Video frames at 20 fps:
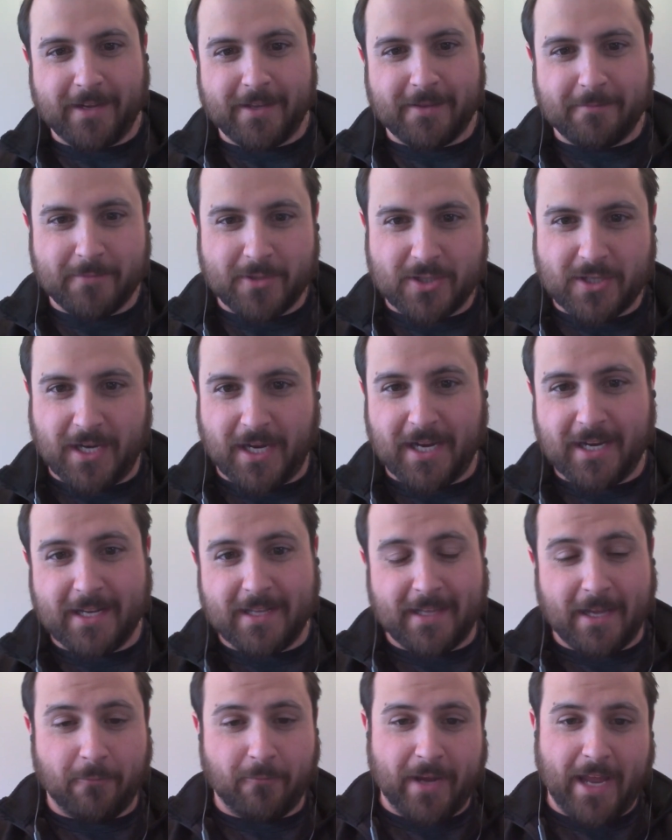of the machine,
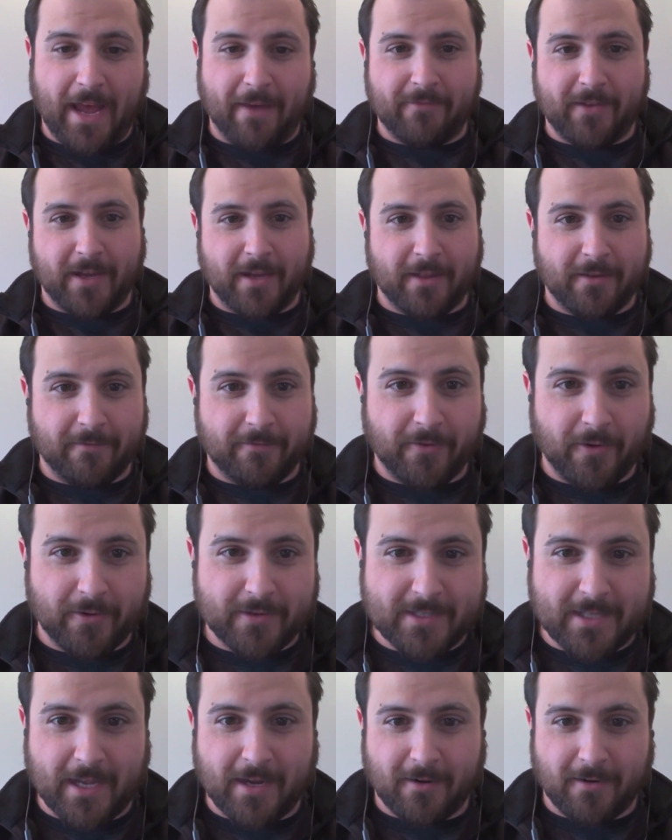and then we have the other
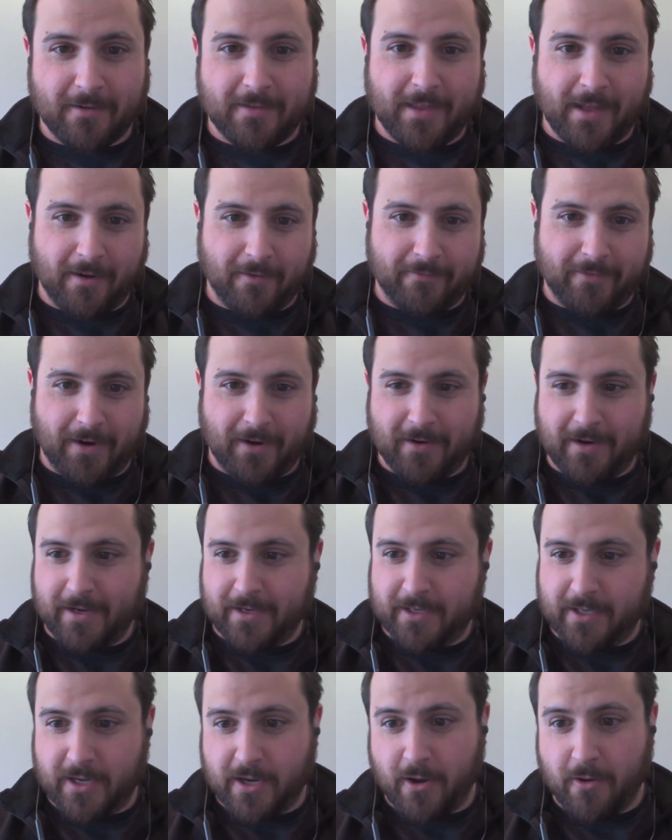folks that are
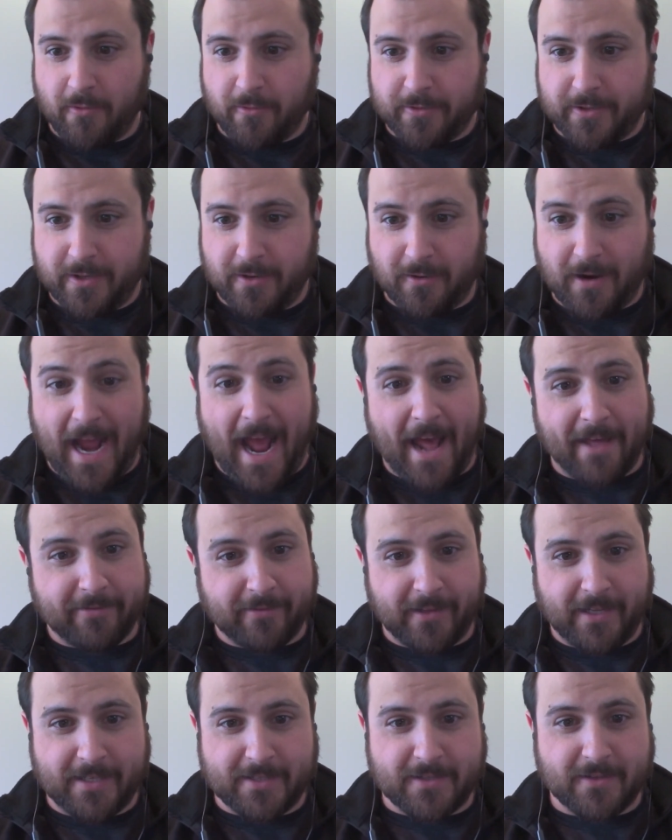very, your
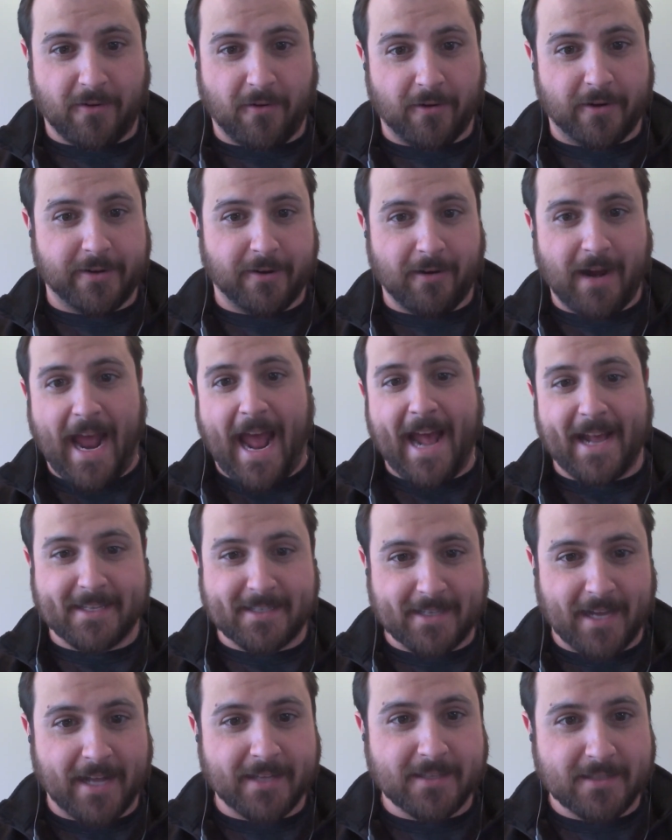athletes are your
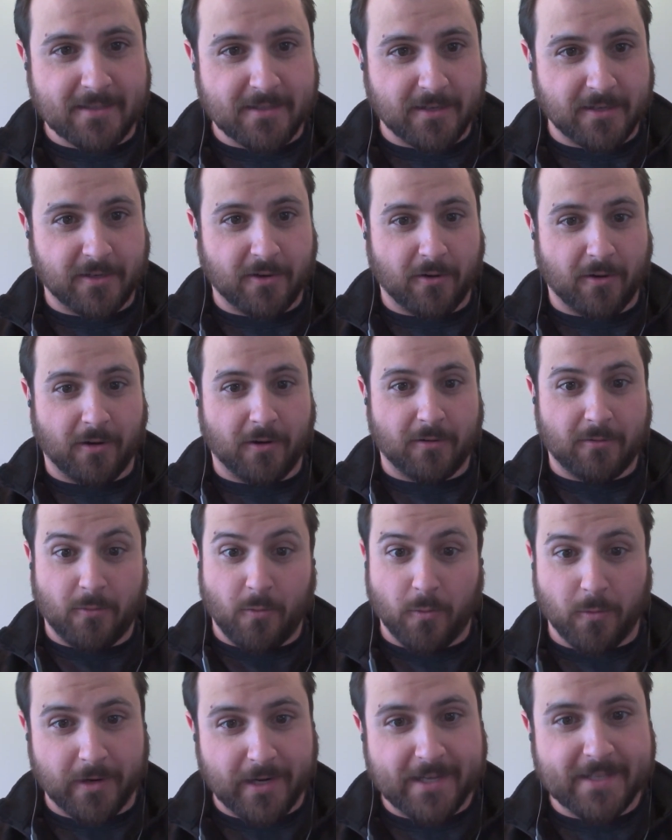assets to your
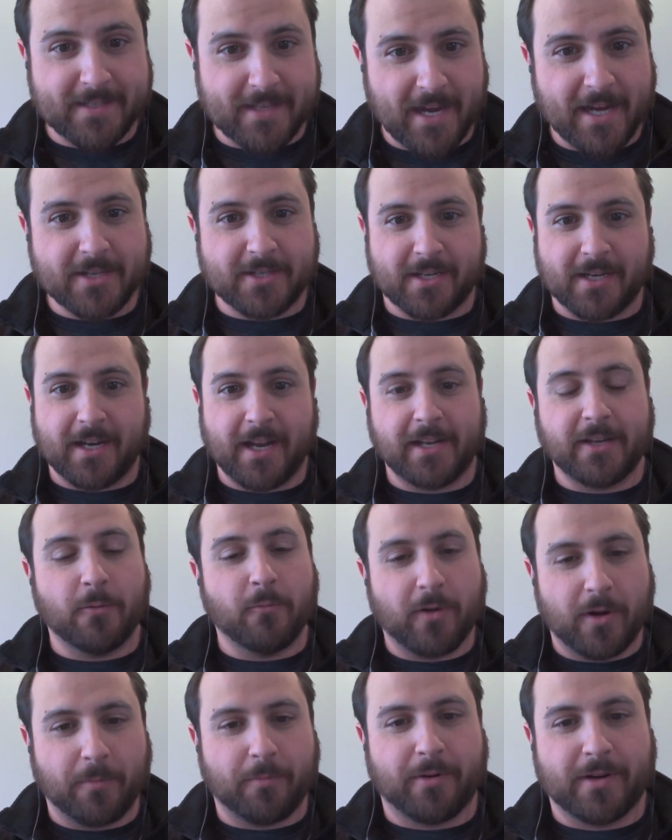organization, and you
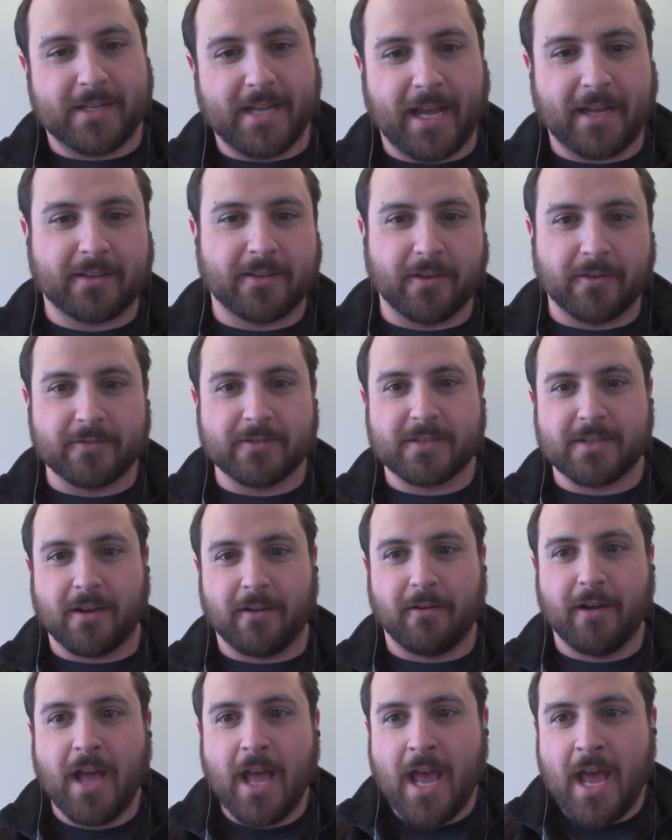want to protect those.
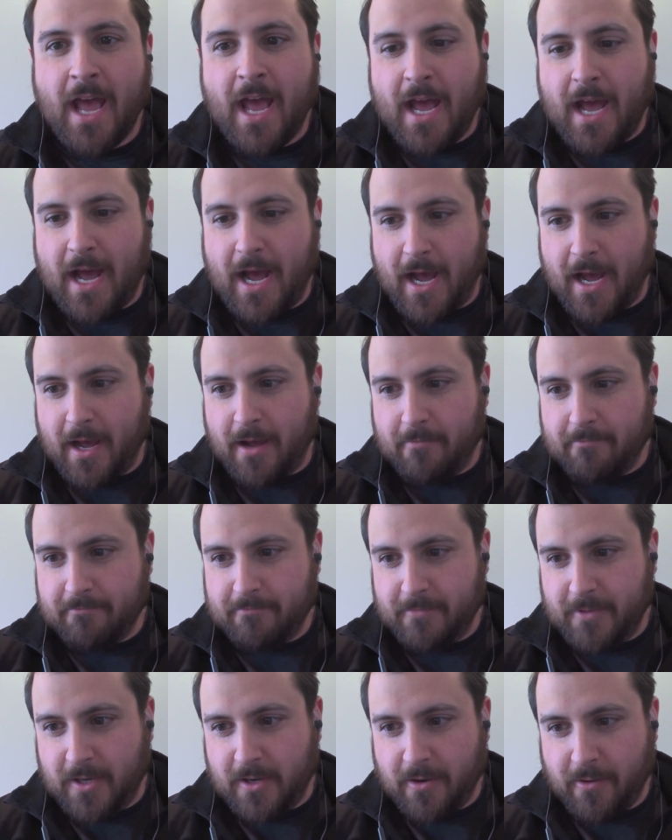So
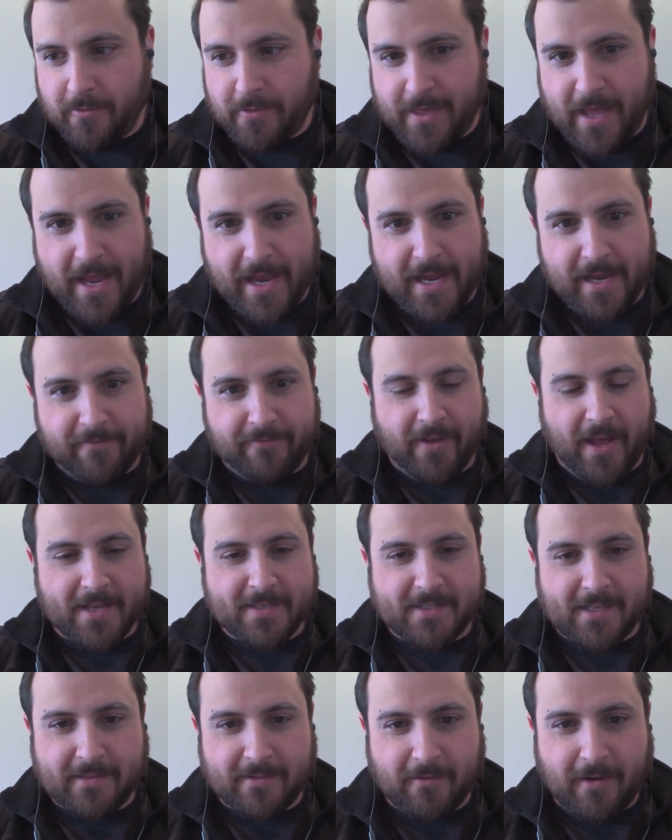they
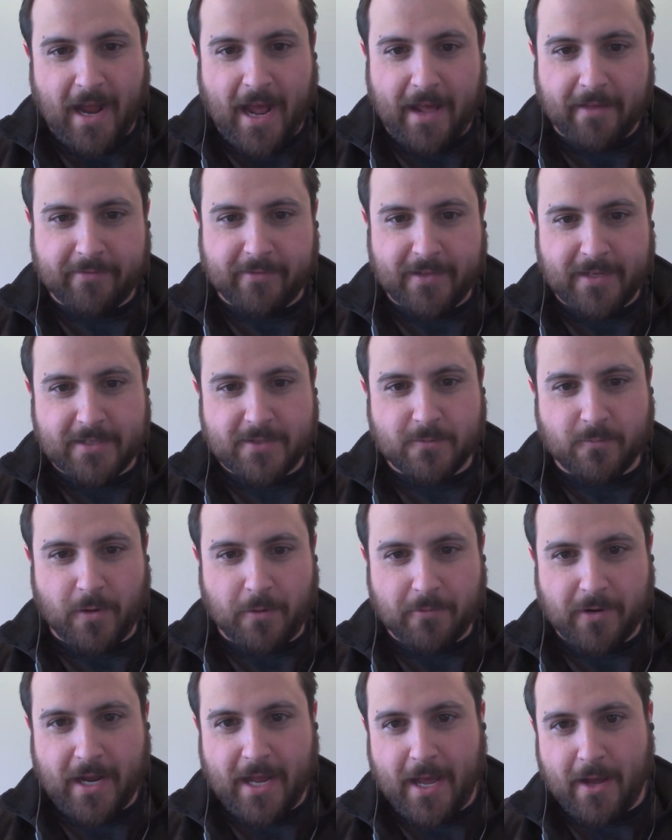invest in their athletes.
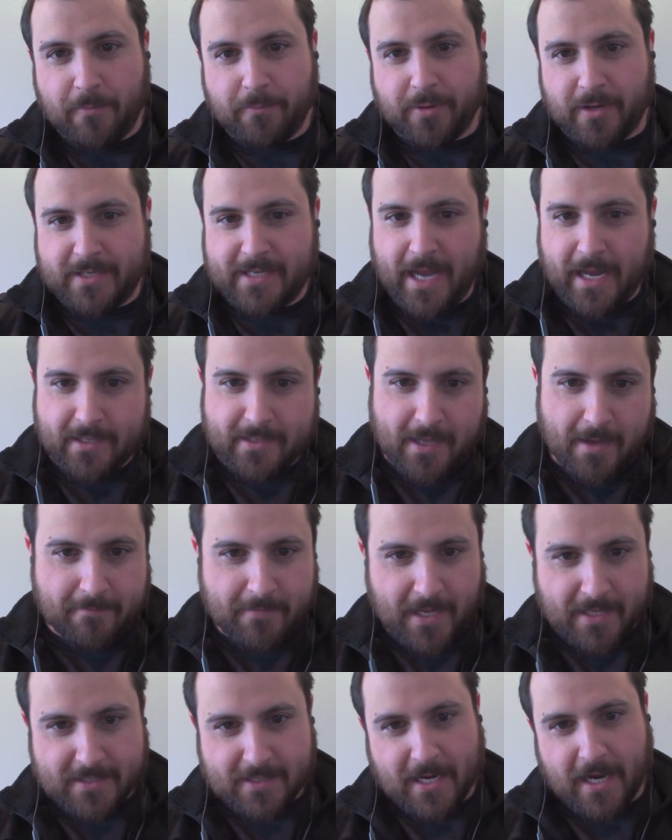We want to help protect them.
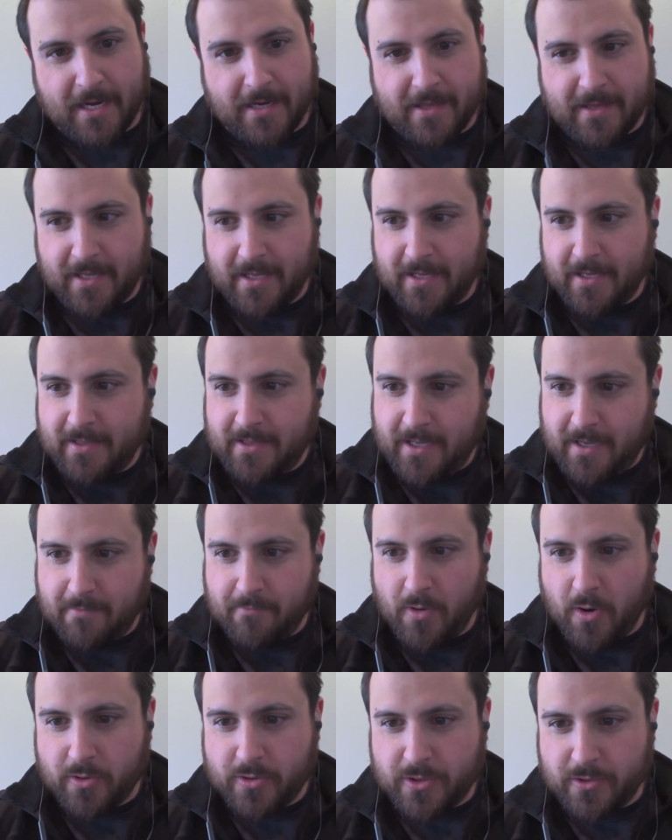That's kind of the
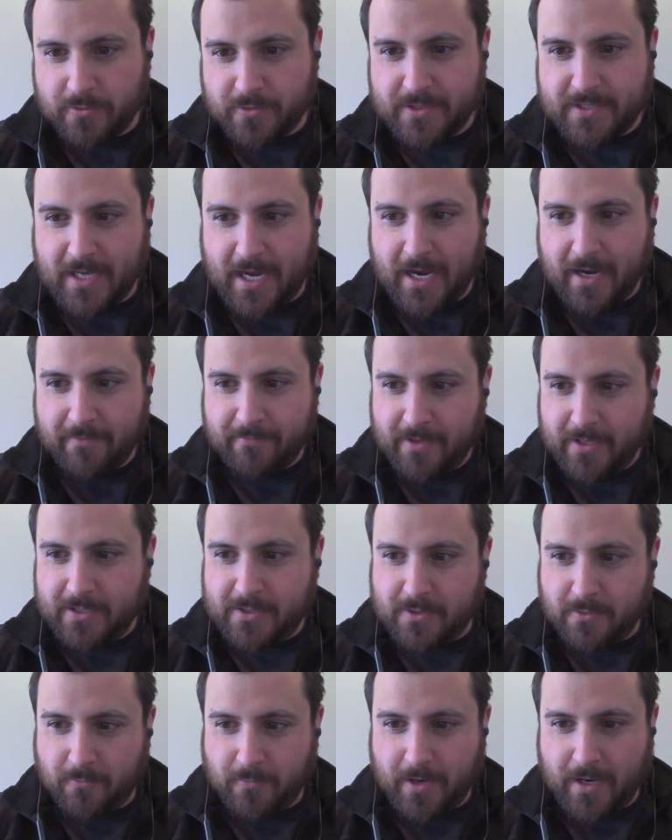emotional side of
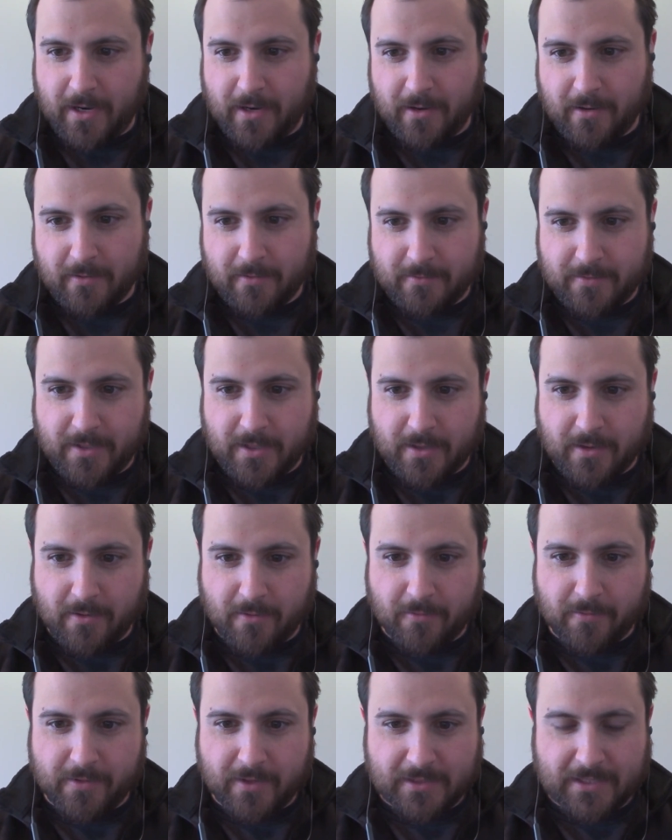it, to where
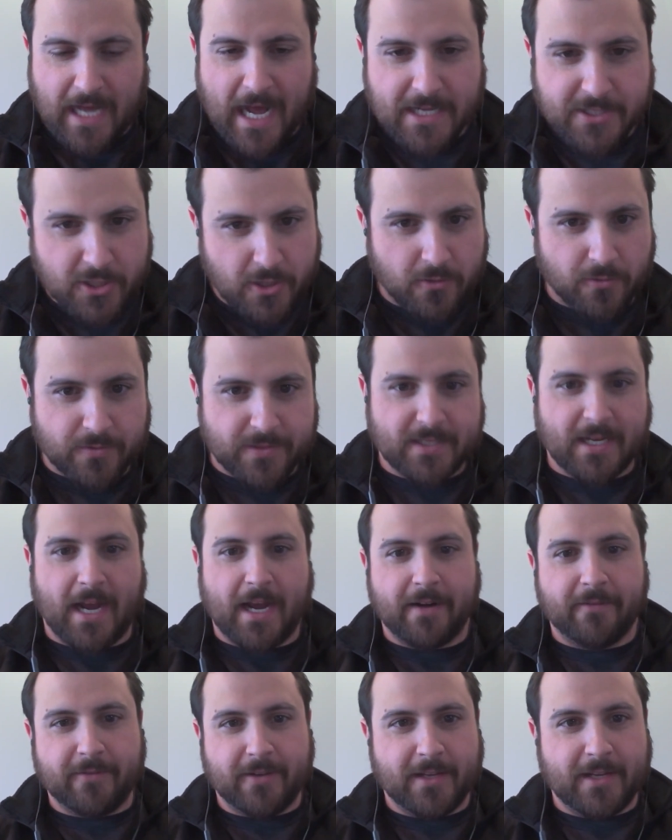the logical
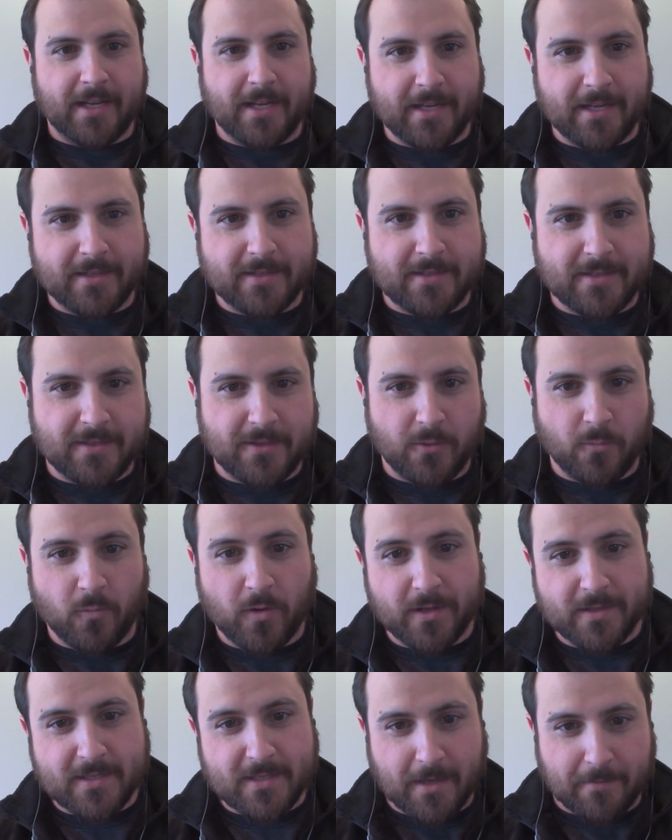side of it is you
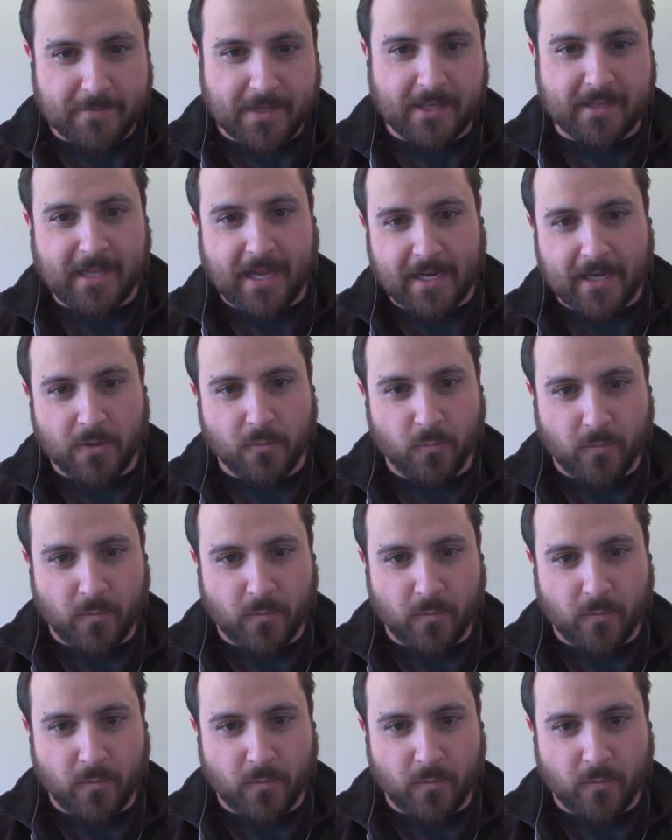want something that can